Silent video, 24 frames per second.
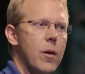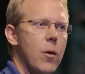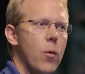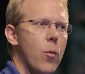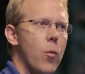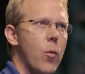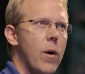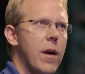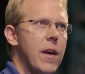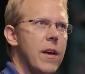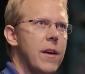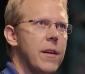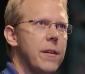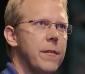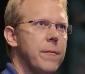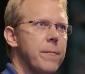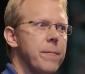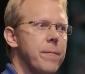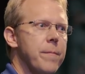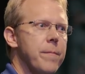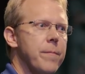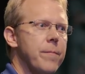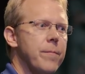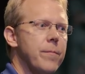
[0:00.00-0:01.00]
when
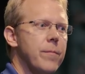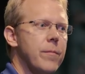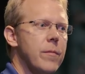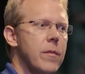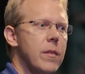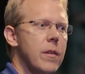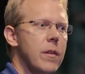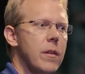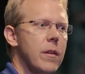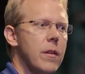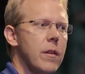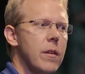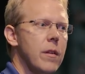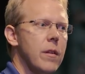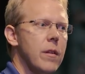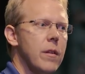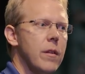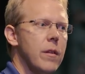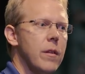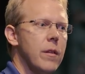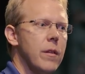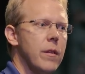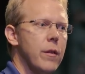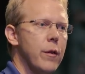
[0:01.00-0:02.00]

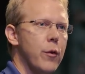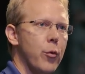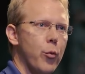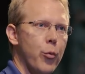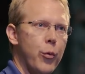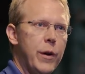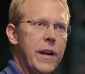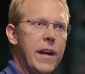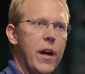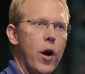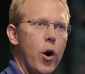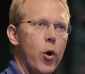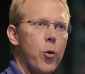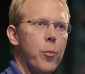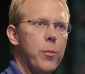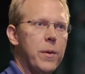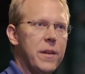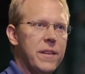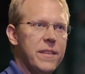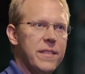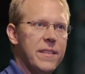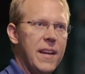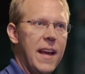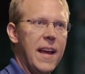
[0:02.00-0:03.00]
the
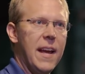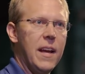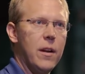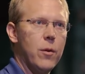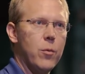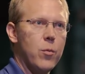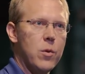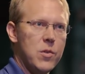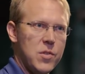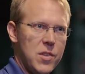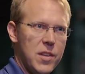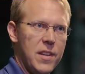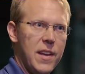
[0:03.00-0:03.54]
reopen date was